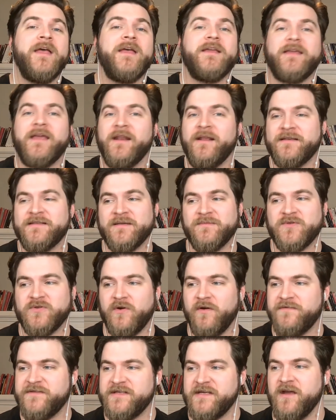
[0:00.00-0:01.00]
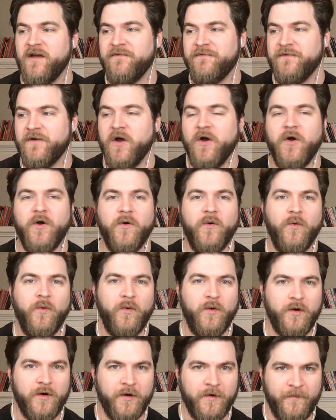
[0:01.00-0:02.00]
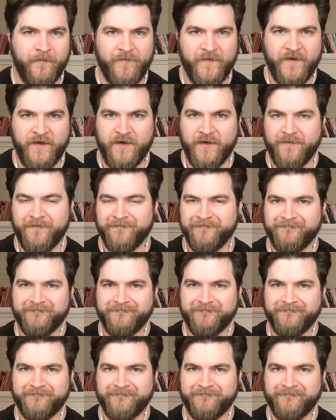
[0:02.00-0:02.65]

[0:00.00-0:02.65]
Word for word: getting some sort of cfo or uh,